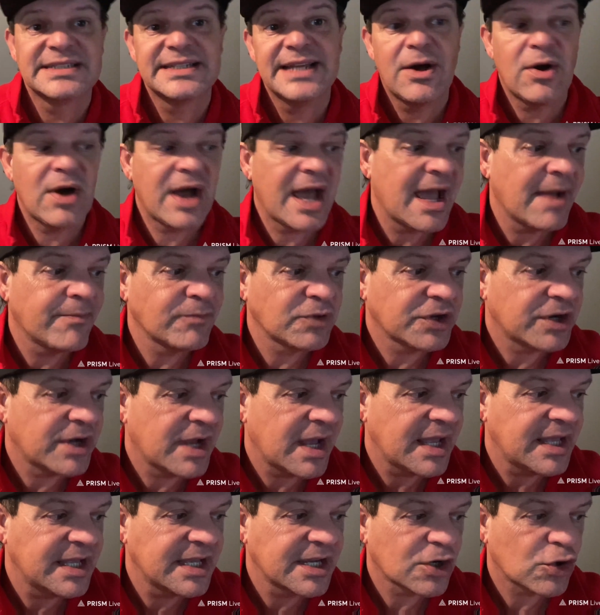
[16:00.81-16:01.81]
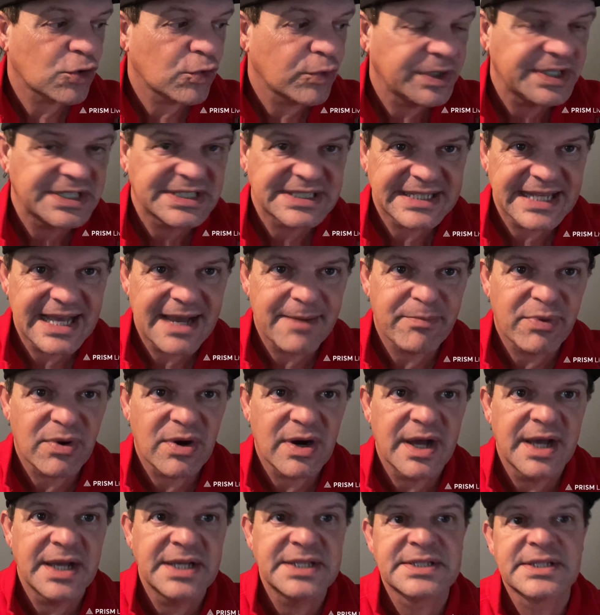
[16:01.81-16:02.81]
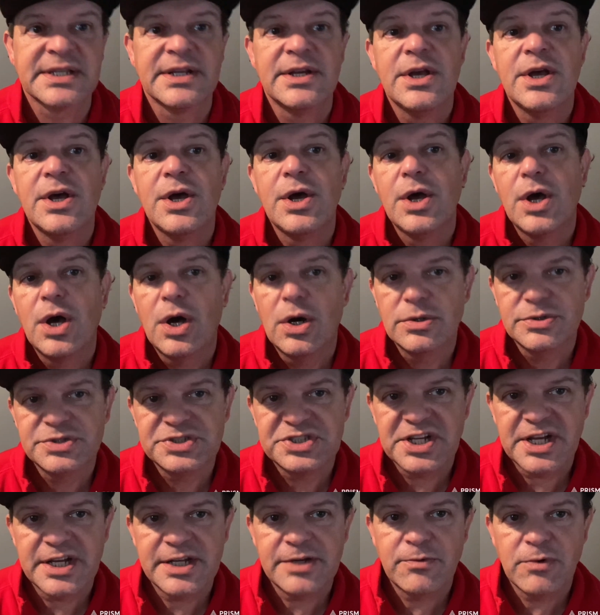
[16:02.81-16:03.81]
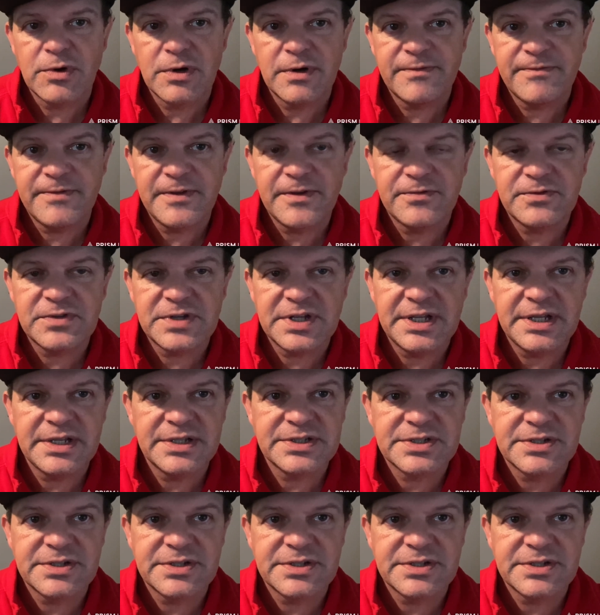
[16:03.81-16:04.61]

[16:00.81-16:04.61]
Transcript: Now, I am going to increase that price on January 15th.